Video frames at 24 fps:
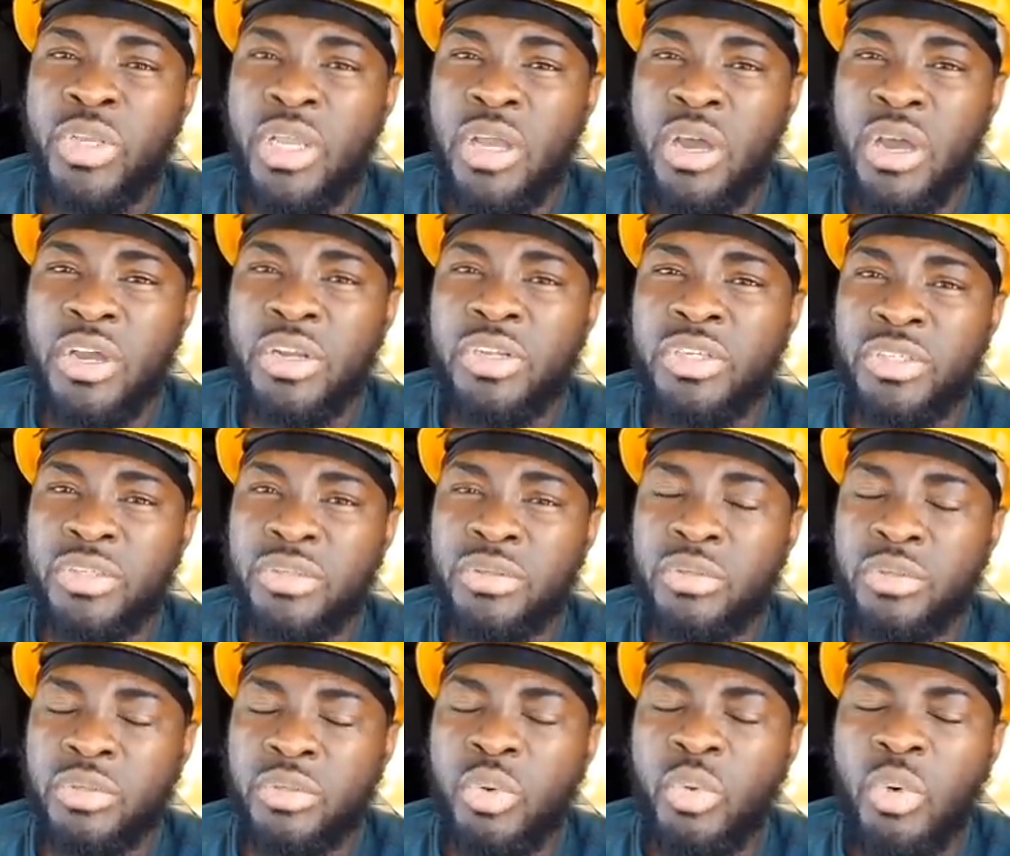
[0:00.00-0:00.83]
and
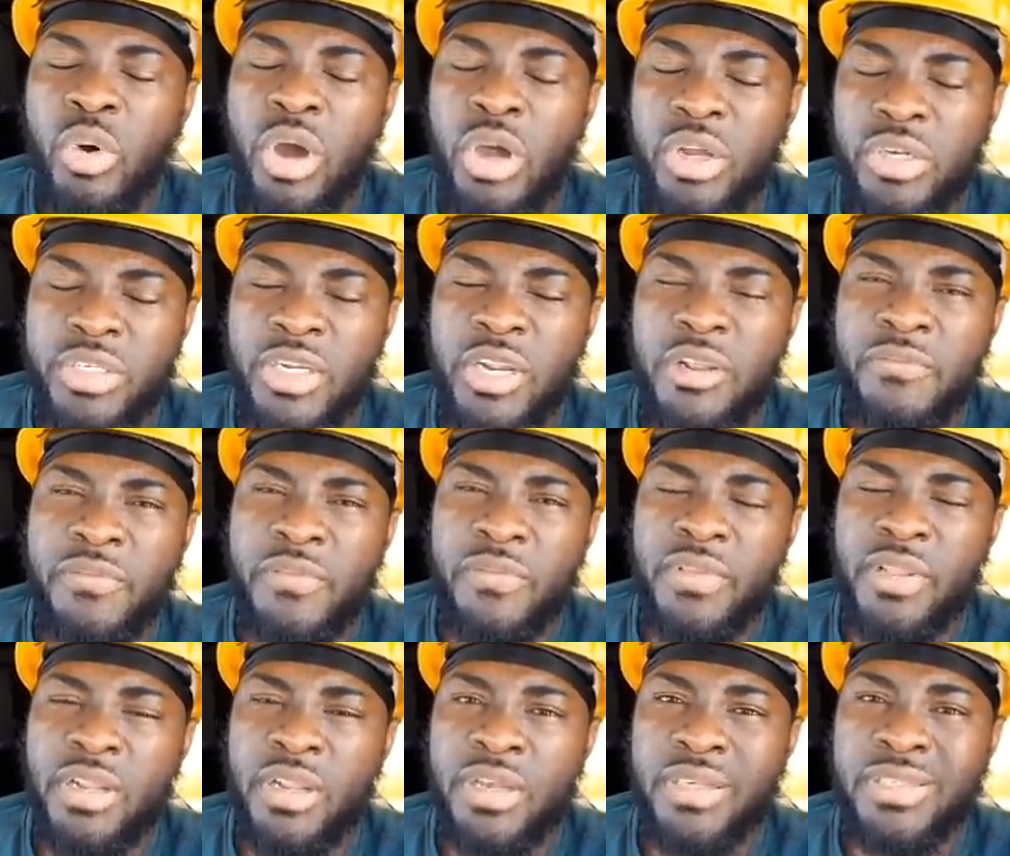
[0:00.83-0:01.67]

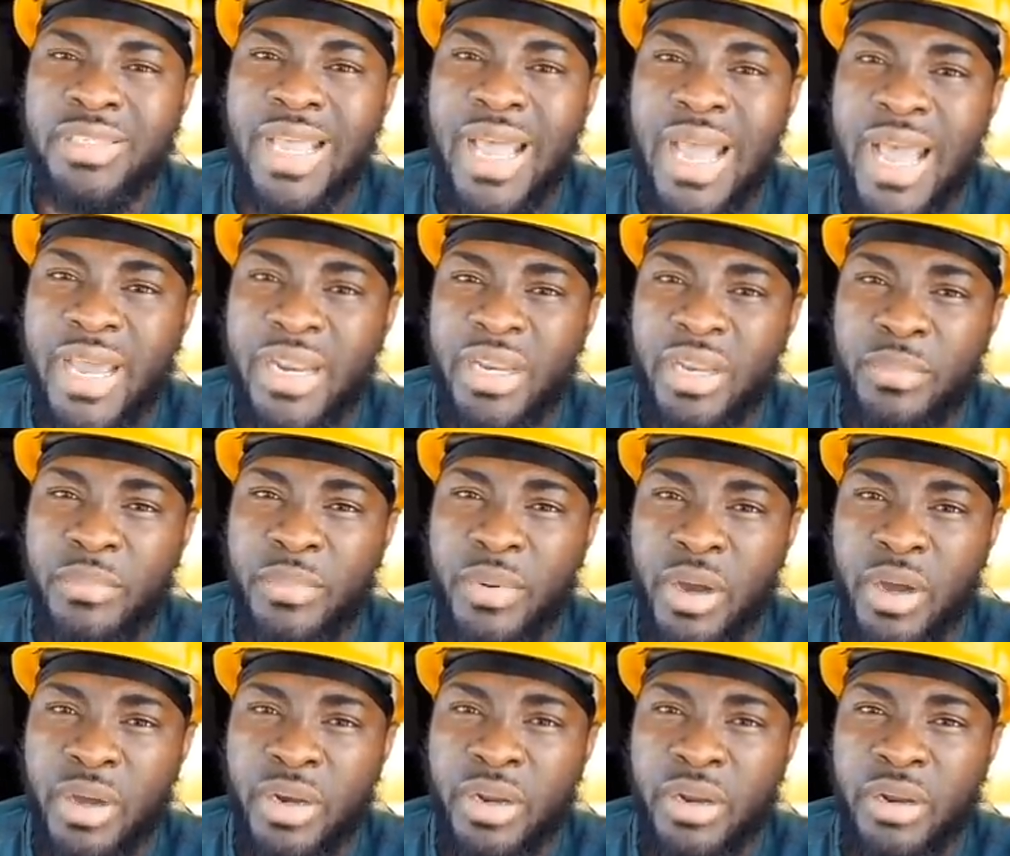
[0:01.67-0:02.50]
$250 at the
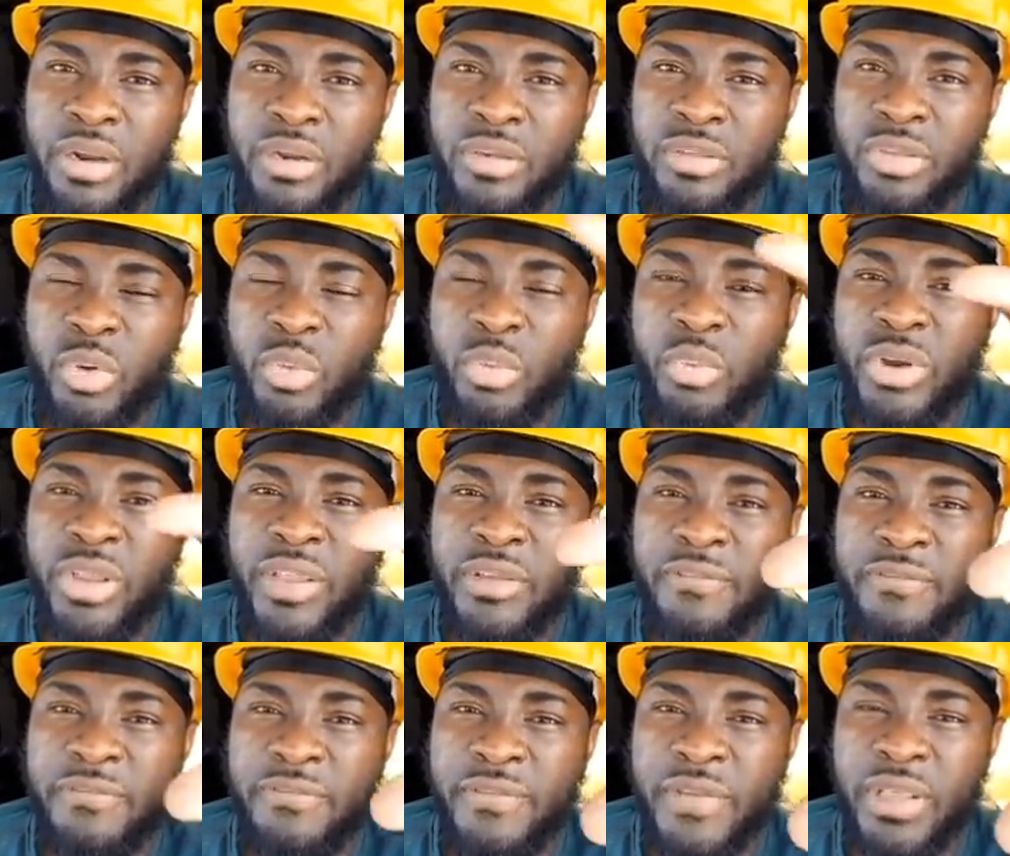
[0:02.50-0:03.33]
border to
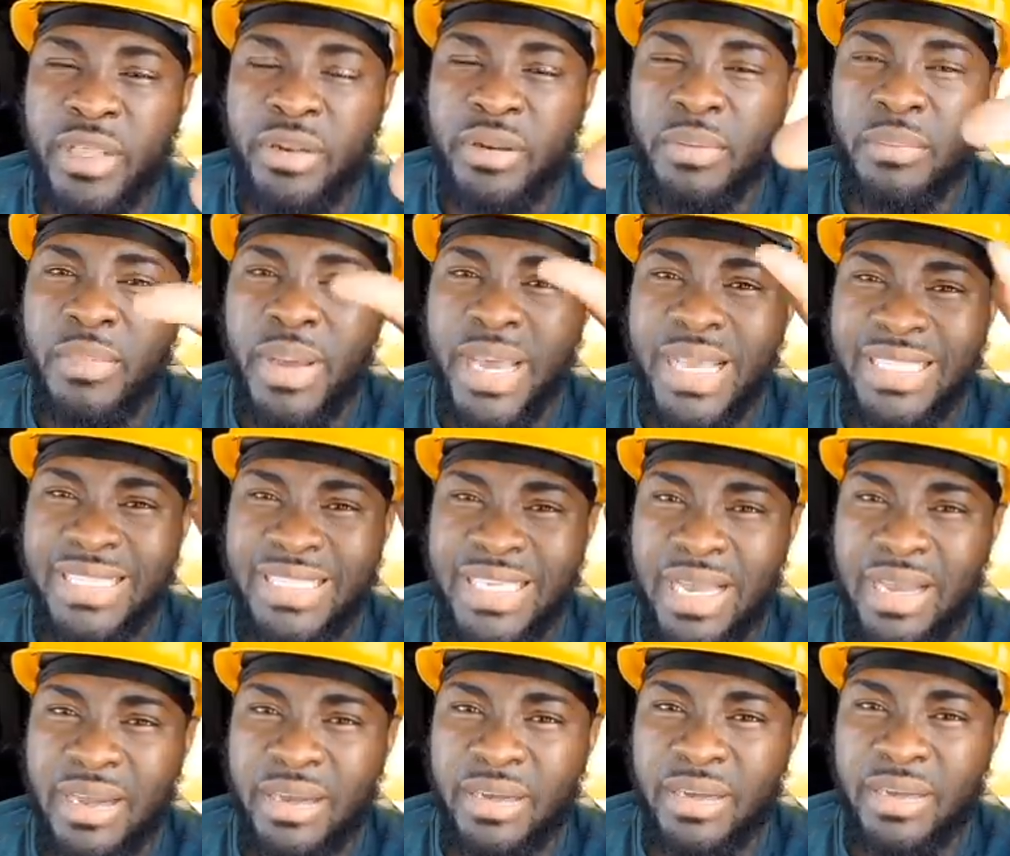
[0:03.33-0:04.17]
refill my
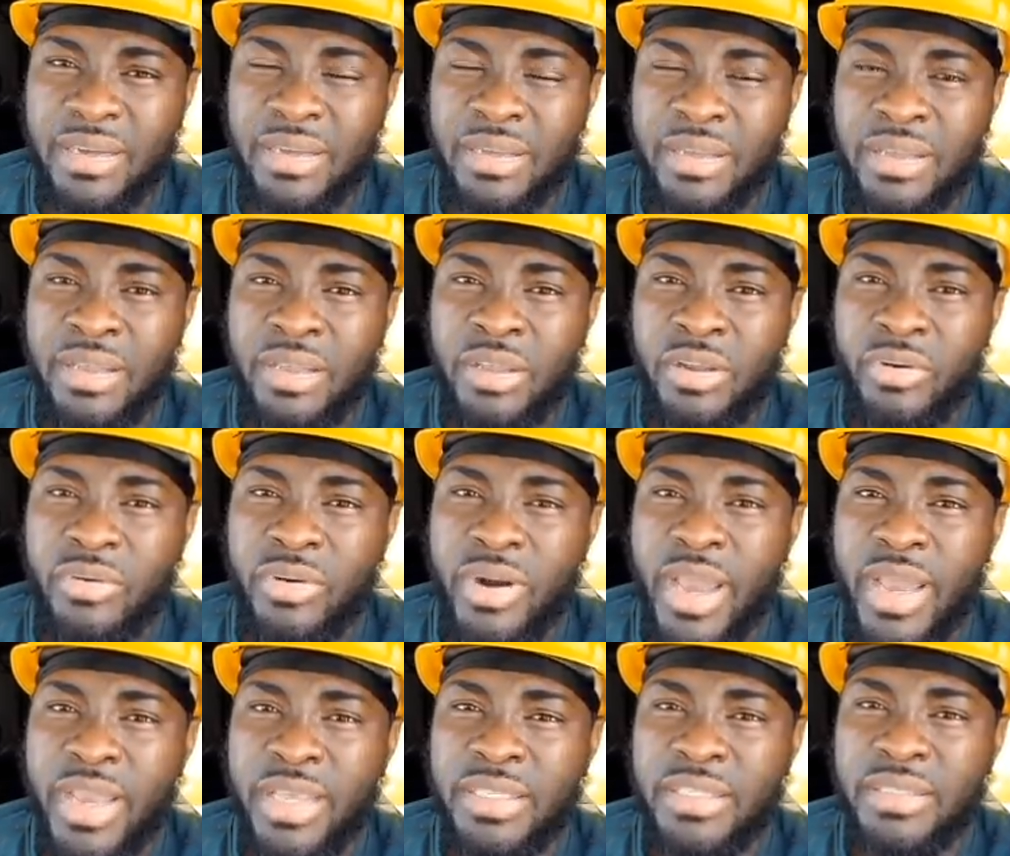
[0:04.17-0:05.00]
tank
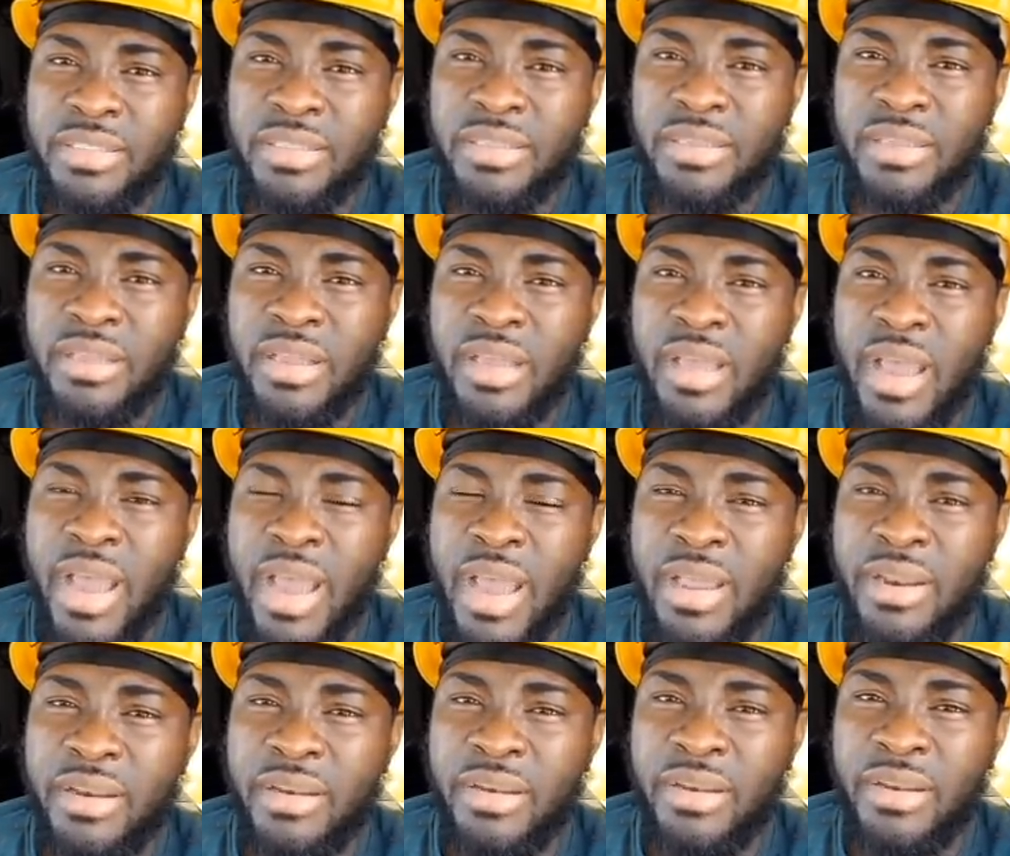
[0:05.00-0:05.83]
right
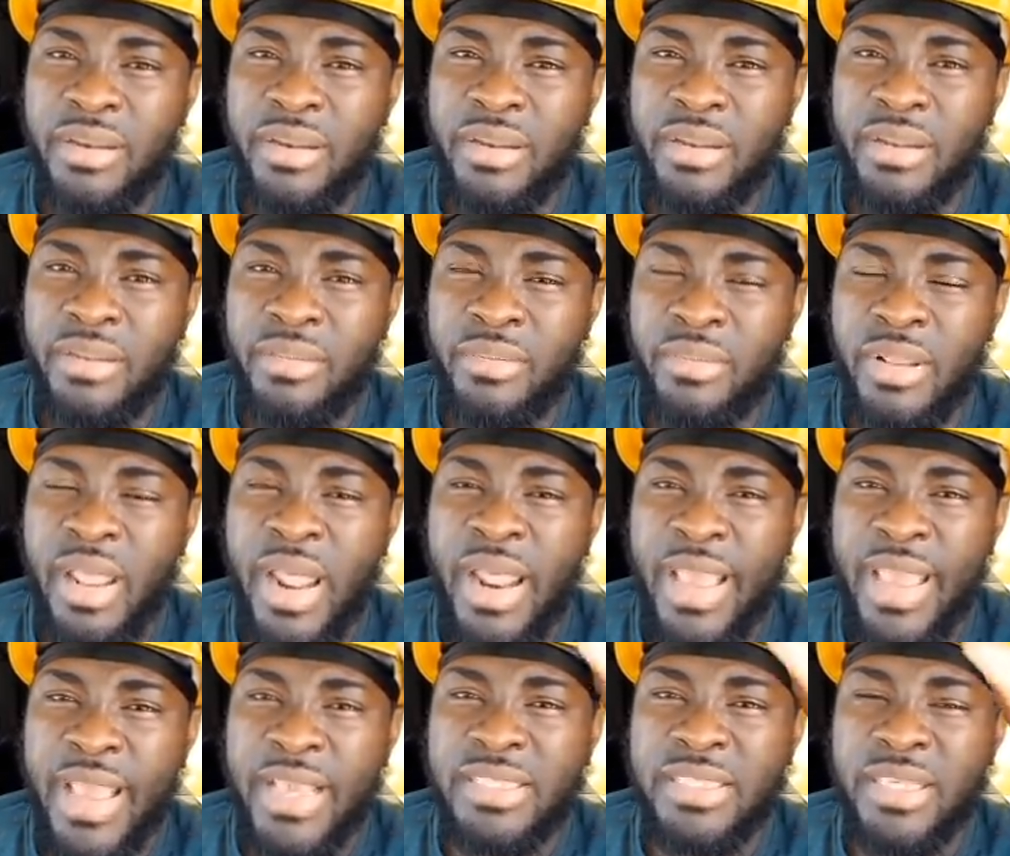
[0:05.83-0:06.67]
and
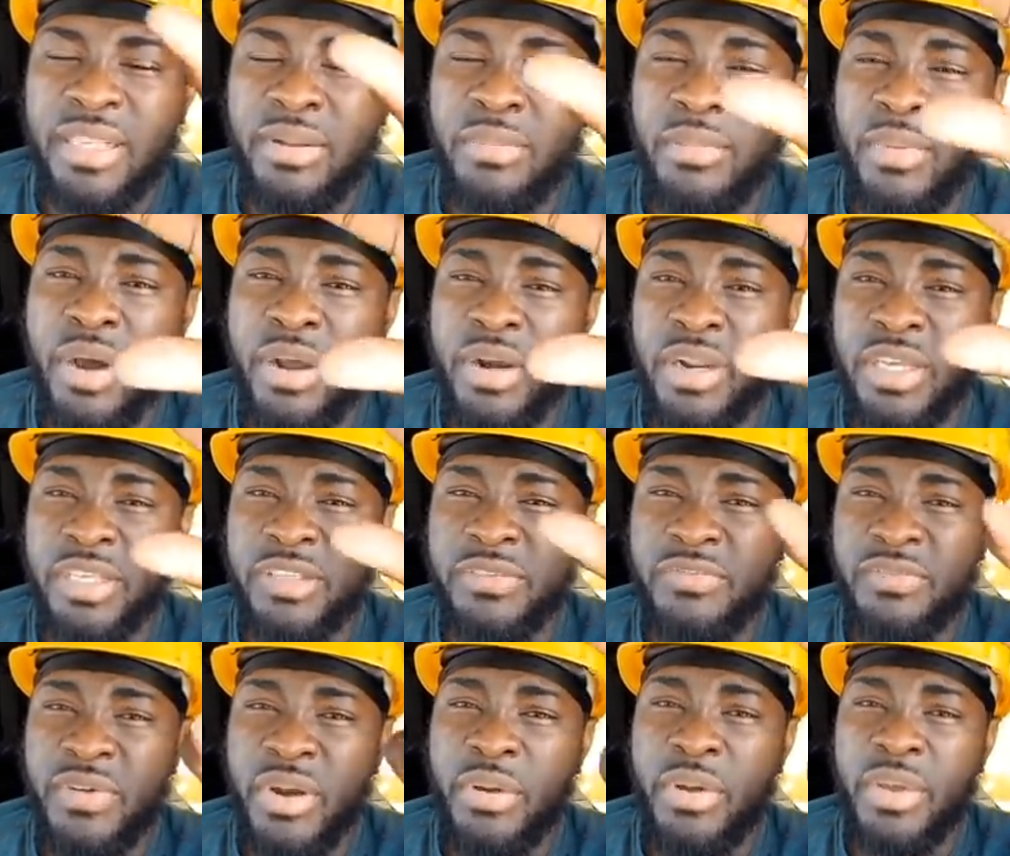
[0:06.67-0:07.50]
like i said the border
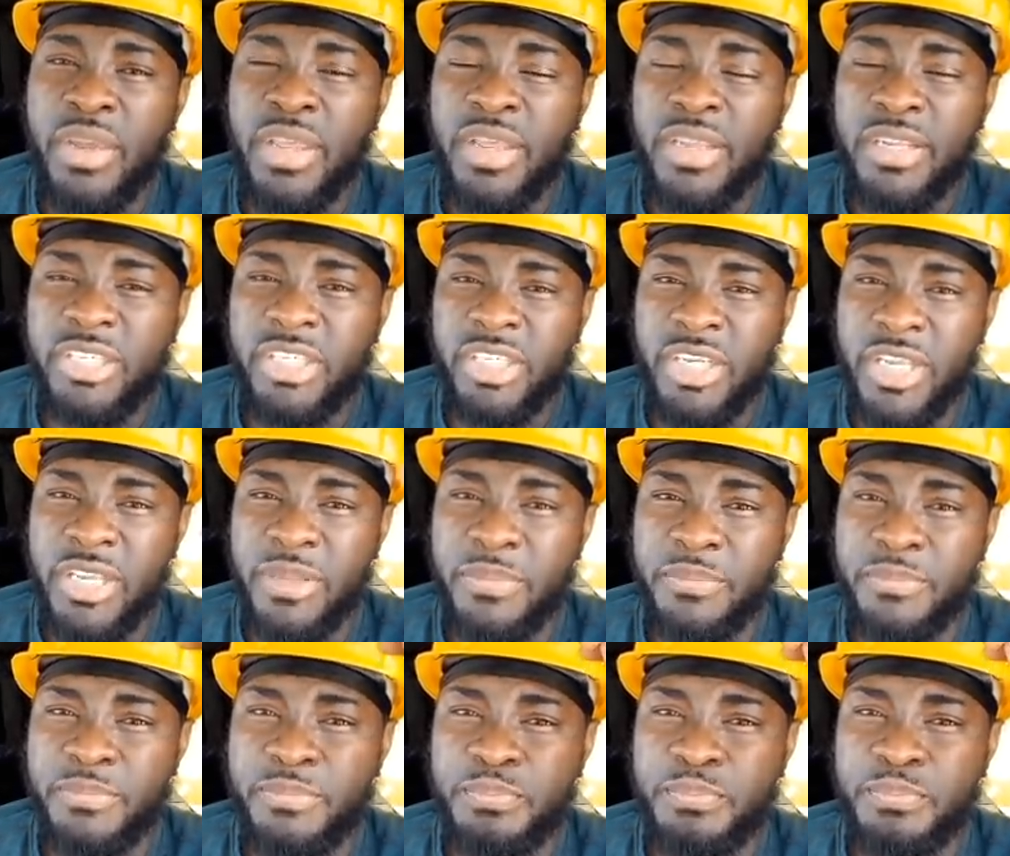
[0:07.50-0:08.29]
is very cheap